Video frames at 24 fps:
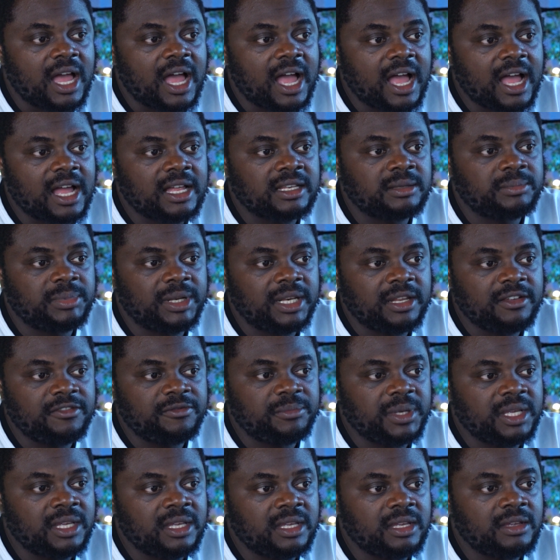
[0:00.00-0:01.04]
And believe
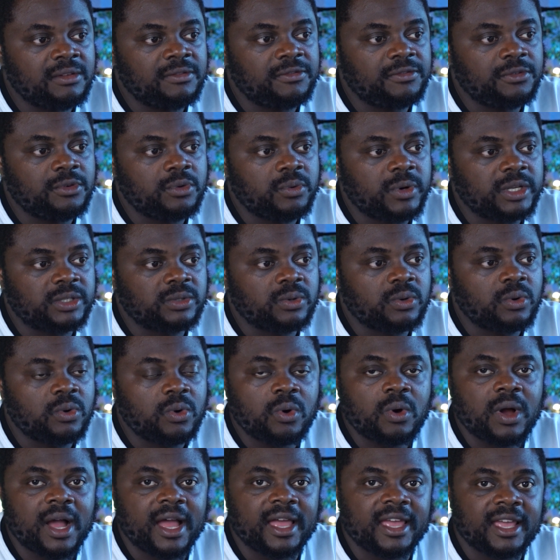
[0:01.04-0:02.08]
me, if you were to
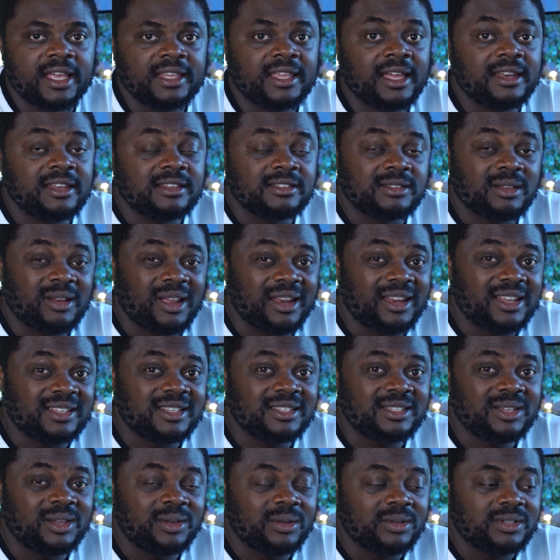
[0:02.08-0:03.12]
go ahead and install an
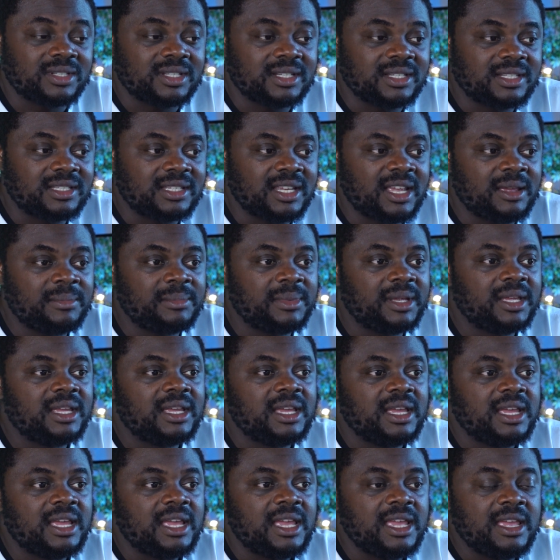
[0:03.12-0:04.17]
SSD in your system,
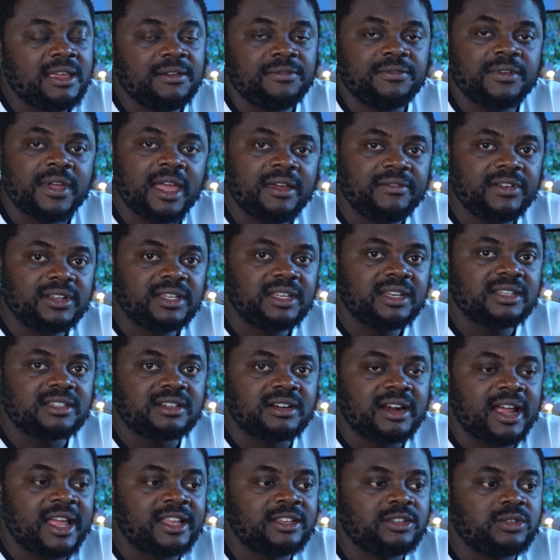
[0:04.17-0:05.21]
if everything
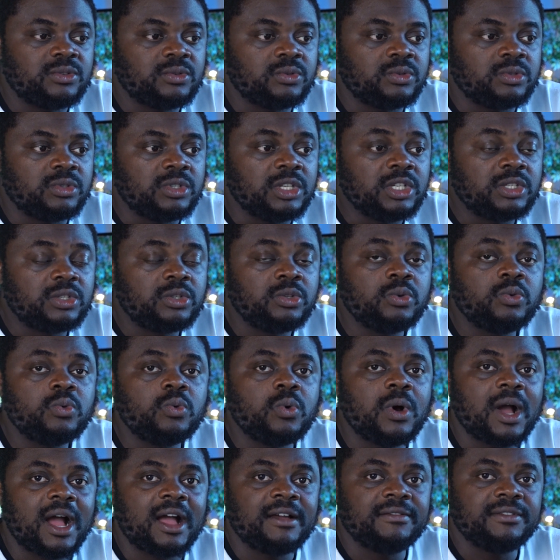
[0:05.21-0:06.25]
is right, you need you
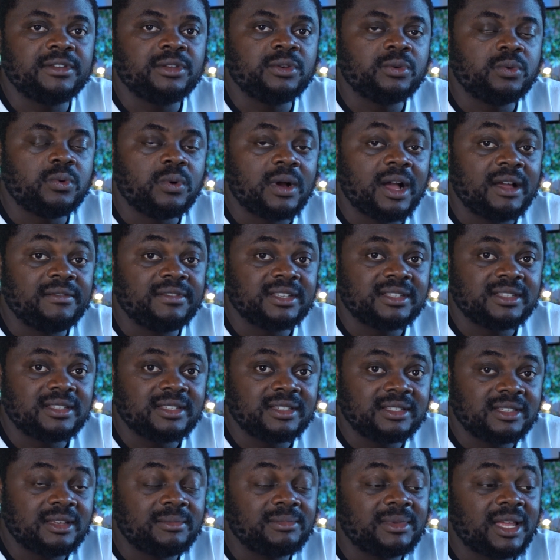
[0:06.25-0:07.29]
will have you will have a
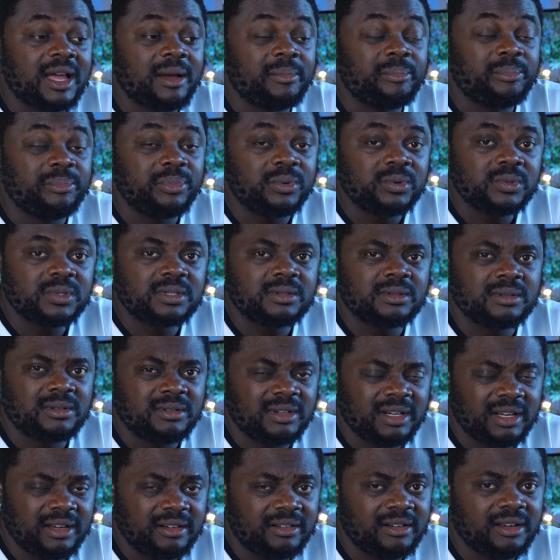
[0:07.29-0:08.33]
system that boots
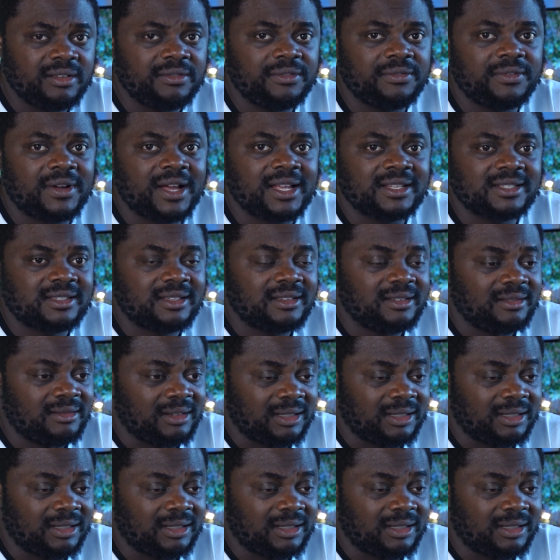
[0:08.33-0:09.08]
really really fast.